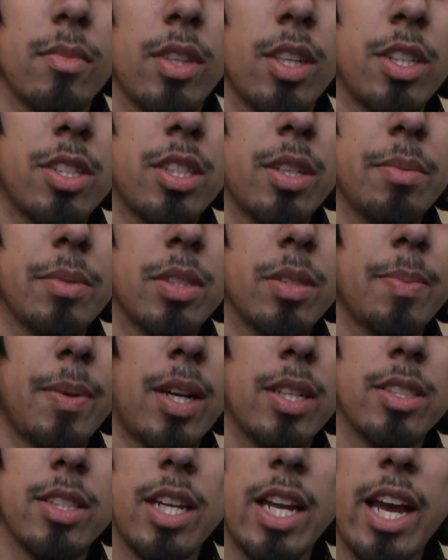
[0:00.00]
There's some
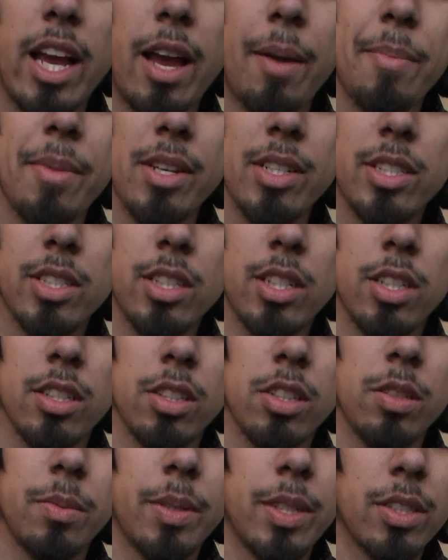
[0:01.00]
spots that I missed
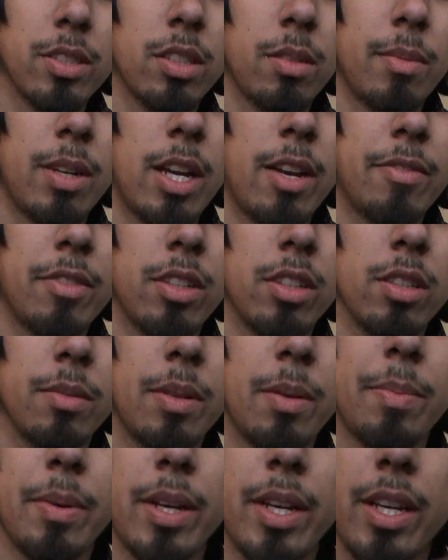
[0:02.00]
on lubing, so I'm going to have to
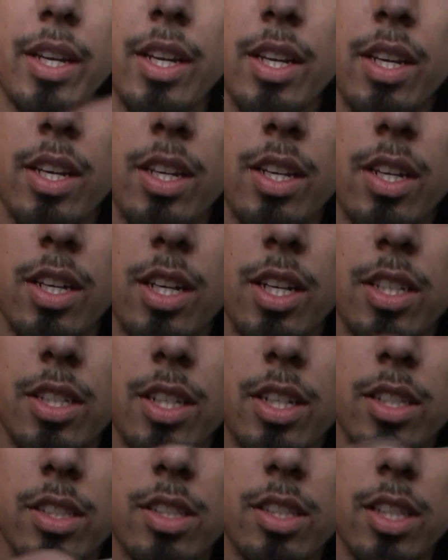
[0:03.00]
lube it, but
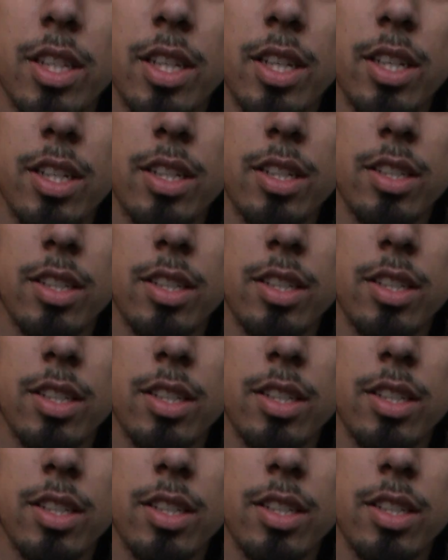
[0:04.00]
as you can see,